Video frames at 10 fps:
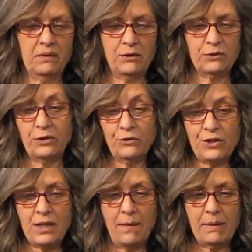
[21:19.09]
they're, they're
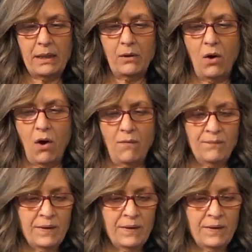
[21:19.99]
just not me at all.